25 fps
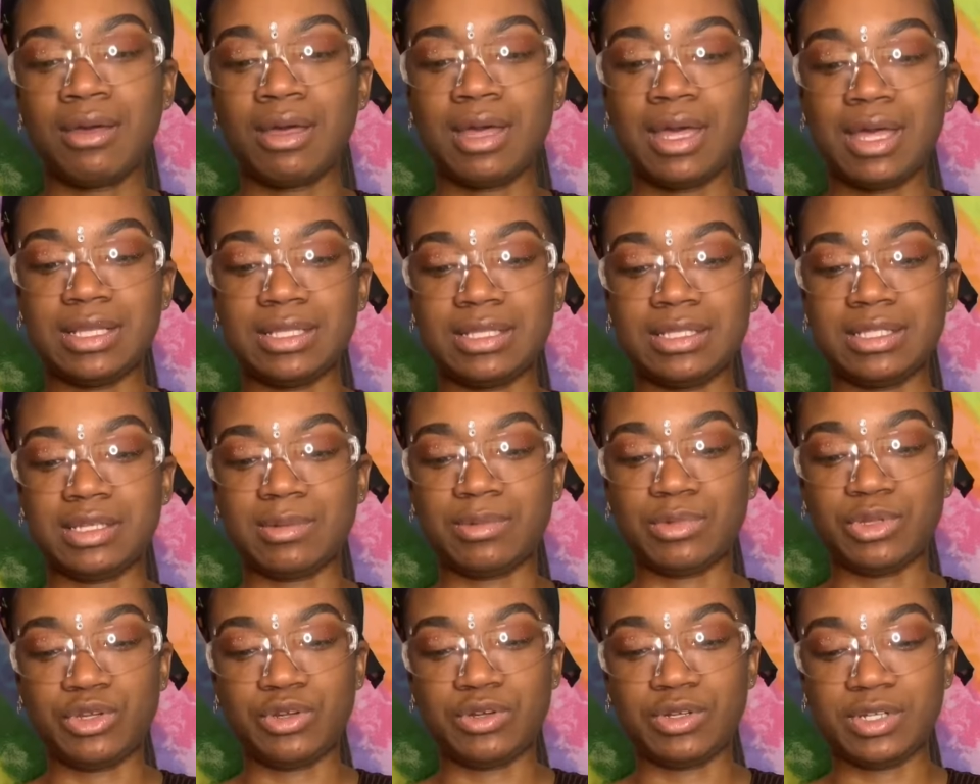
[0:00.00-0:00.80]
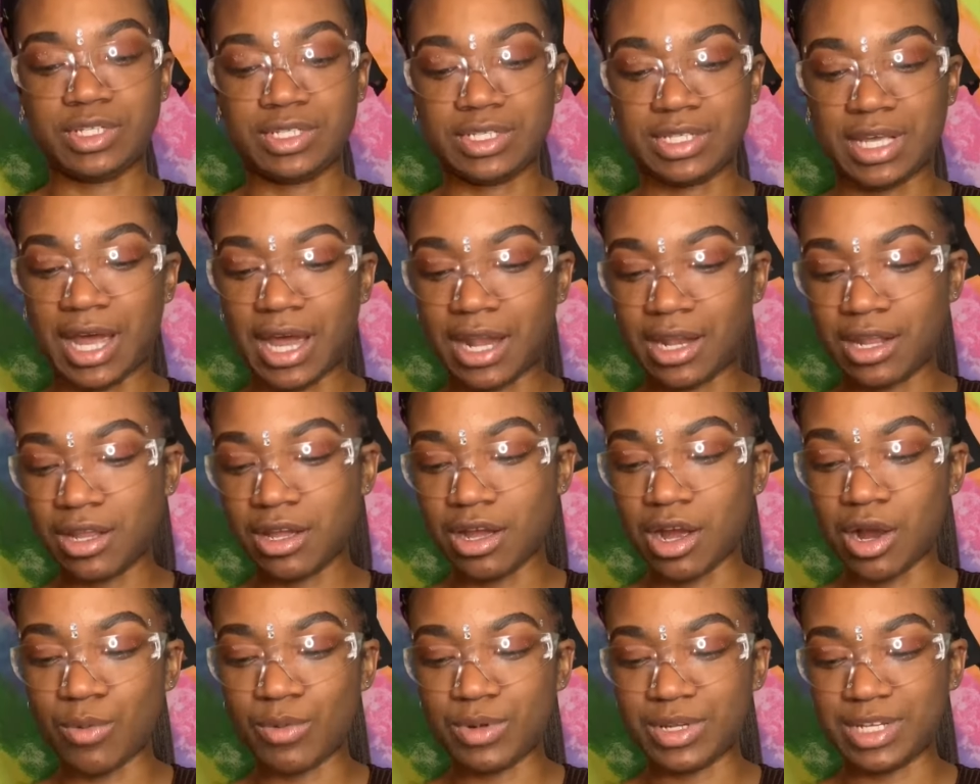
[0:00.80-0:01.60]
Is it something you're deciding?
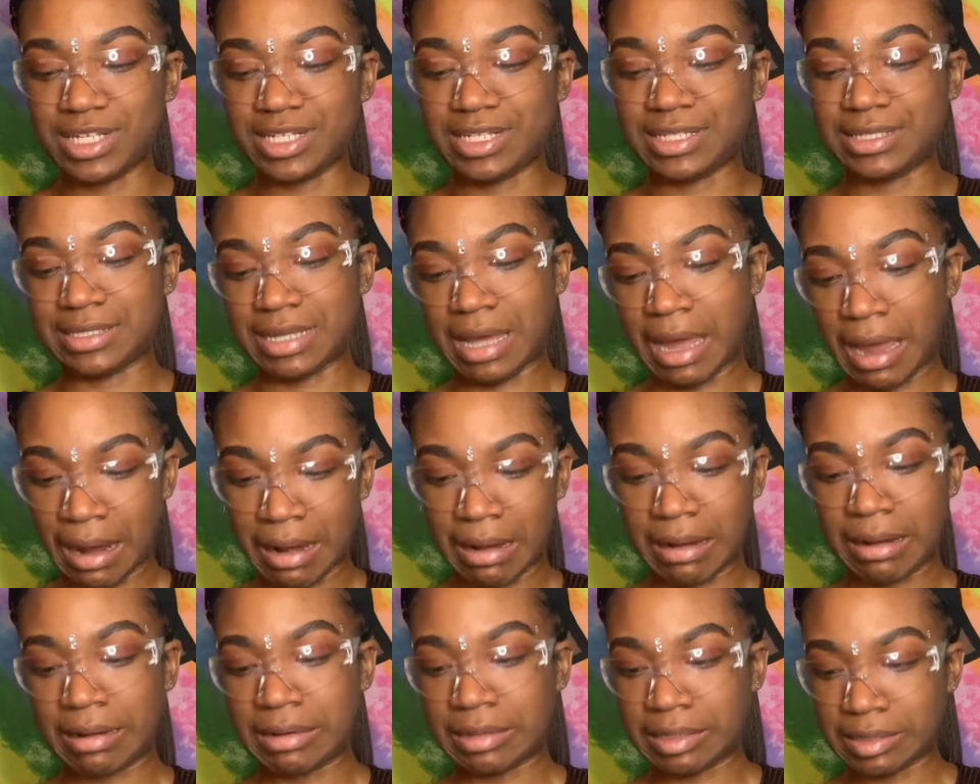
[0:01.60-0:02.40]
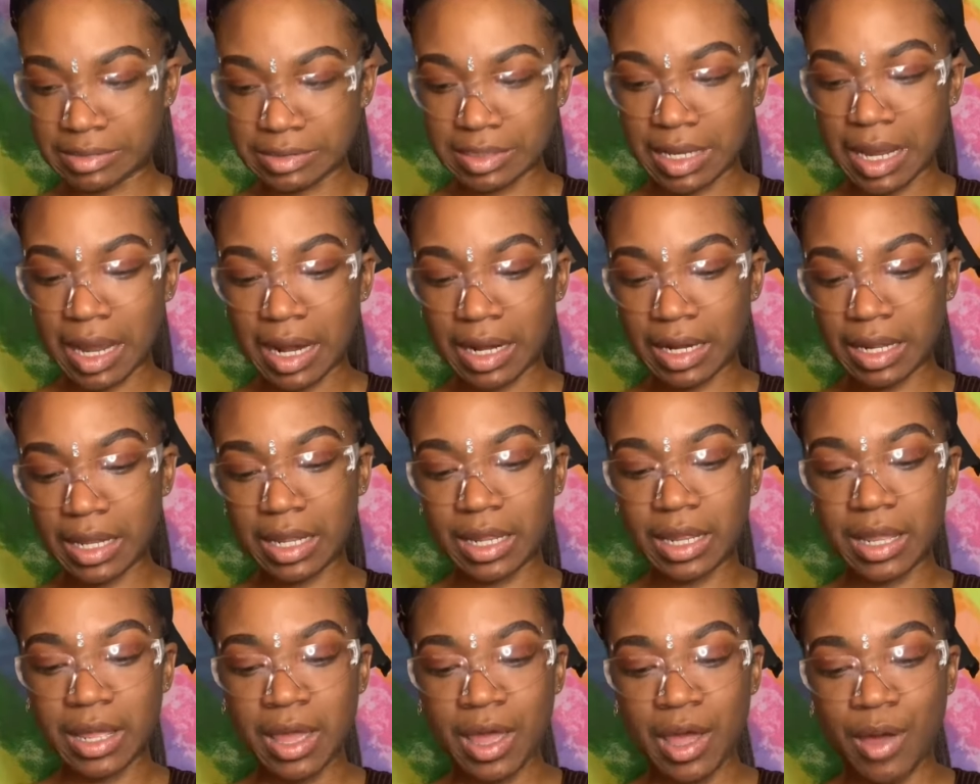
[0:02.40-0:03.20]
Are we deciding,
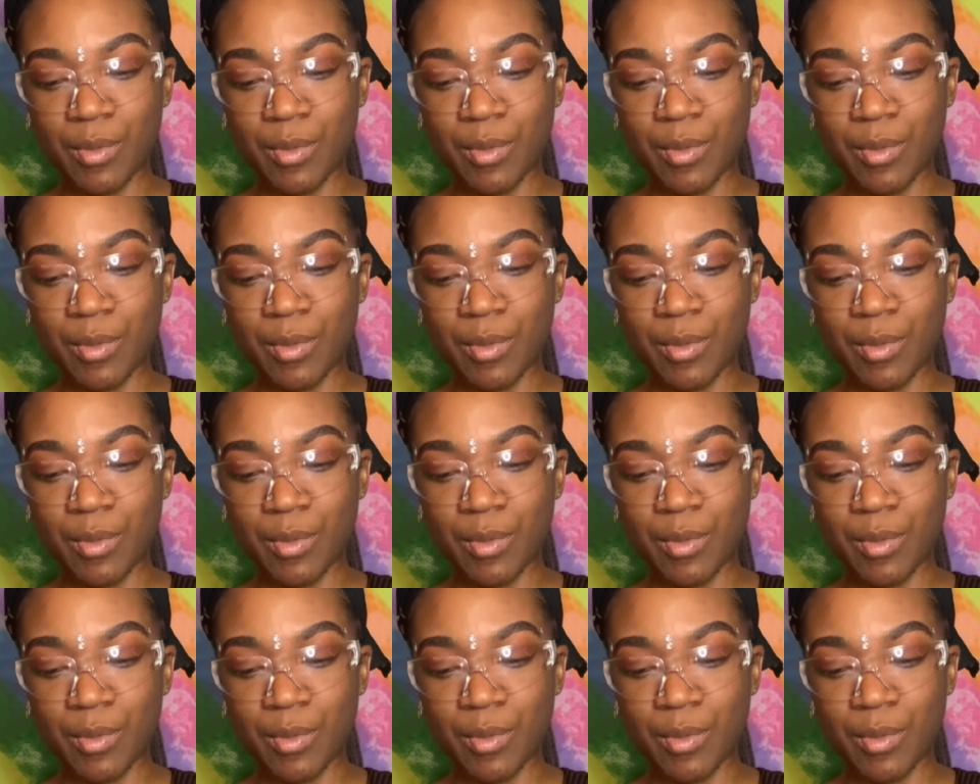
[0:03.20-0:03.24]
deciding?